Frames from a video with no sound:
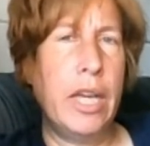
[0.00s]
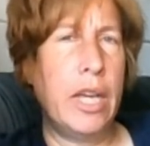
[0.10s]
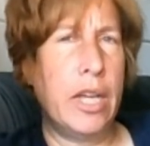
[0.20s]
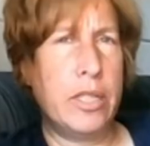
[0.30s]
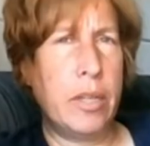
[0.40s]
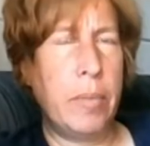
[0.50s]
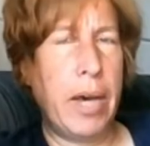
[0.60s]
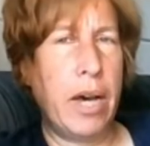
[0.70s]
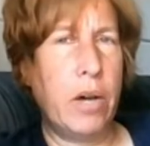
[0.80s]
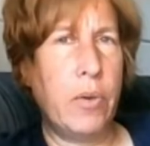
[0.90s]
and
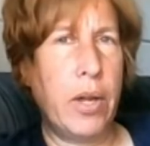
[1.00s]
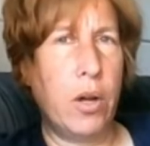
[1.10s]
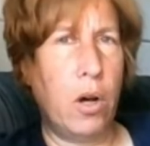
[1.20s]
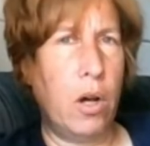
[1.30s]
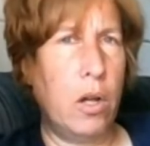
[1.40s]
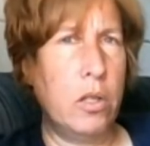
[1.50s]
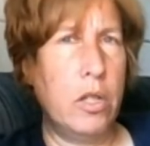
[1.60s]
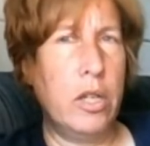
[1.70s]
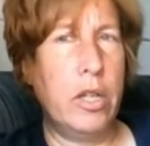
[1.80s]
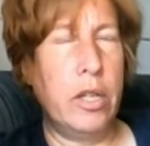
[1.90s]
somehow it all
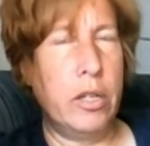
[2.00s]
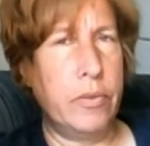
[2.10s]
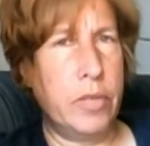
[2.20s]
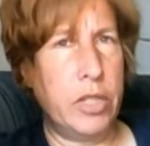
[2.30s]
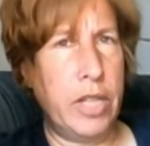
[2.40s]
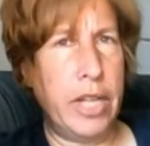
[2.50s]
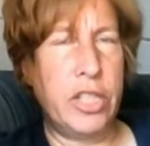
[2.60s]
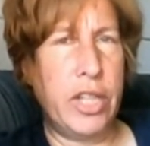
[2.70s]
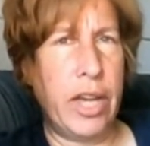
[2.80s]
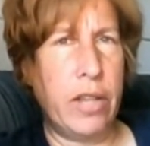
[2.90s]
stays
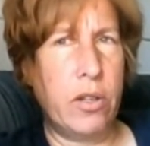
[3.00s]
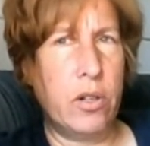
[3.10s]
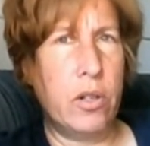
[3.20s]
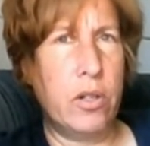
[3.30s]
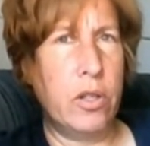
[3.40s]
together.